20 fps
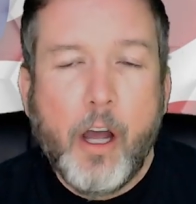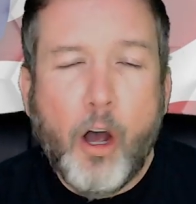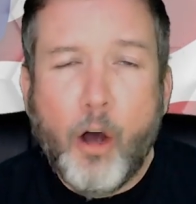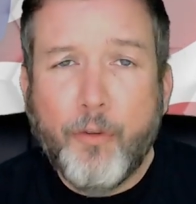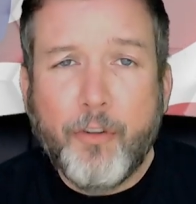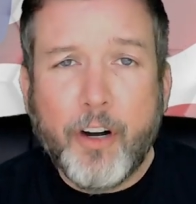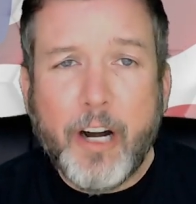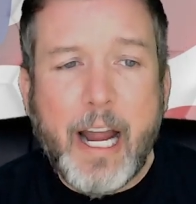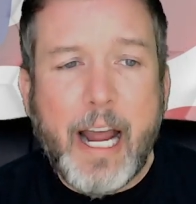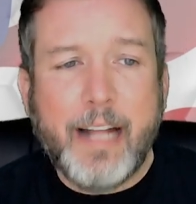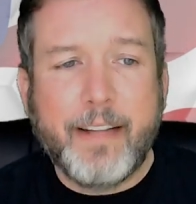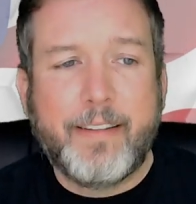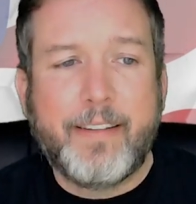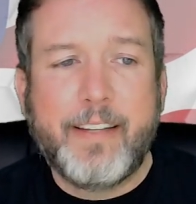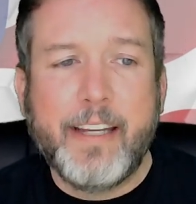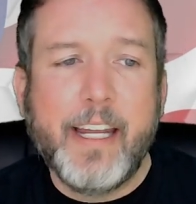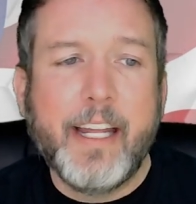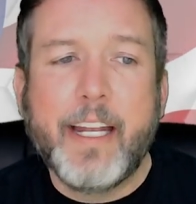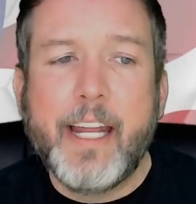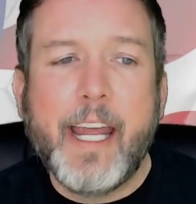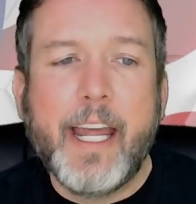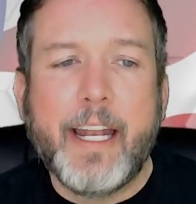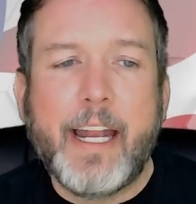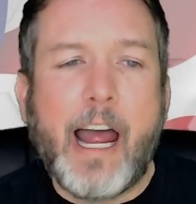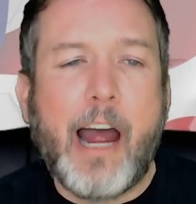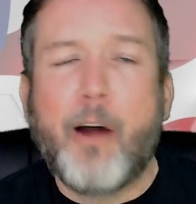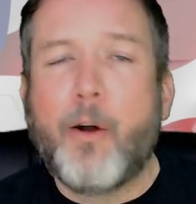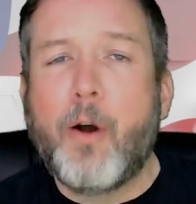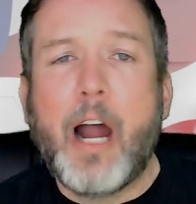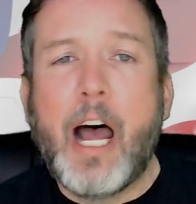Over at CNN,
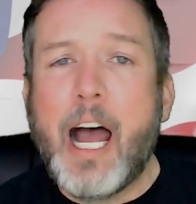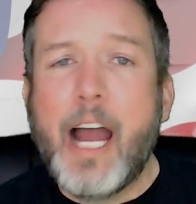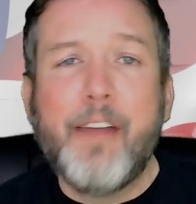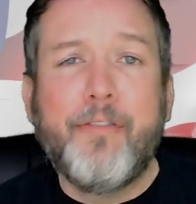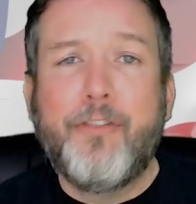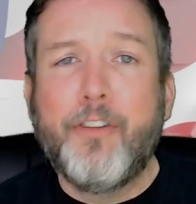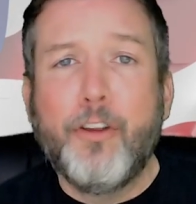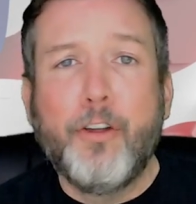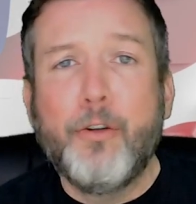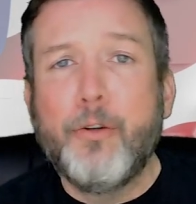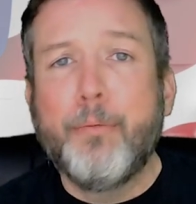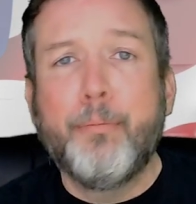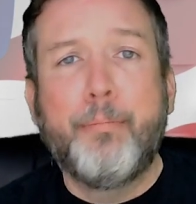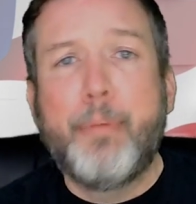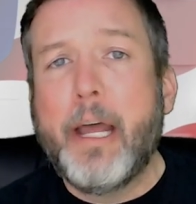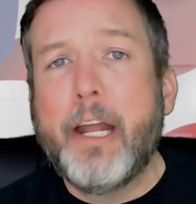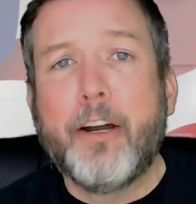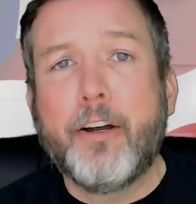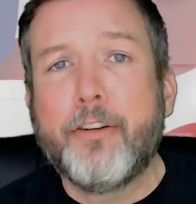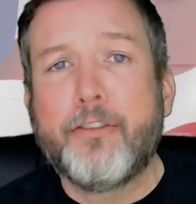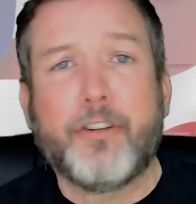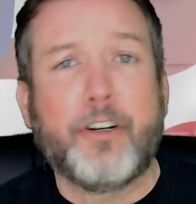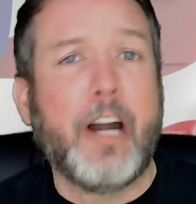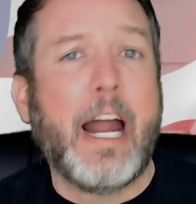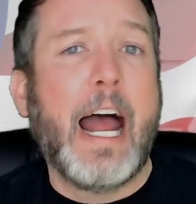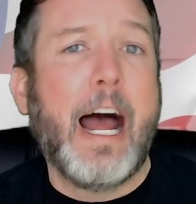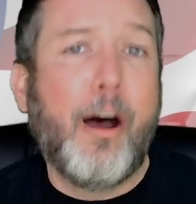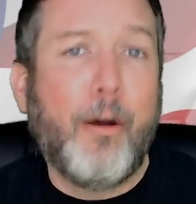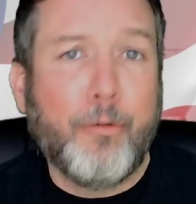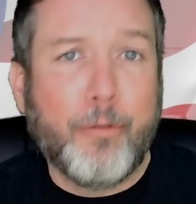our highfalutin betters are
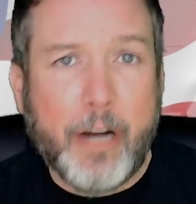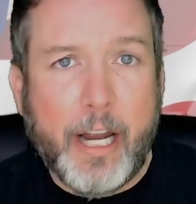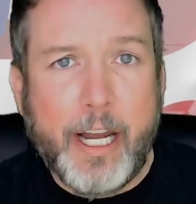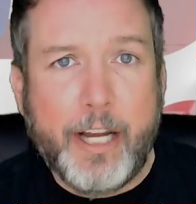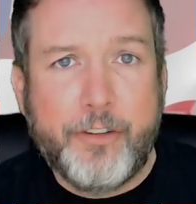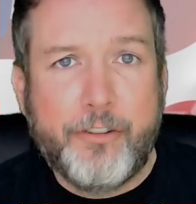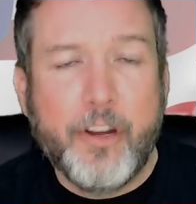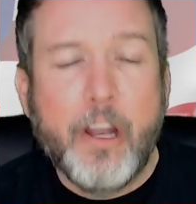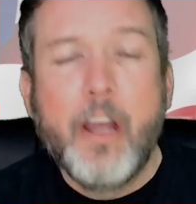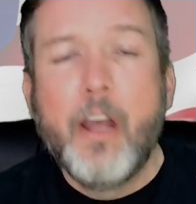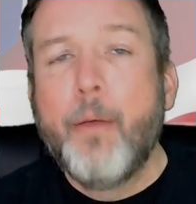outraged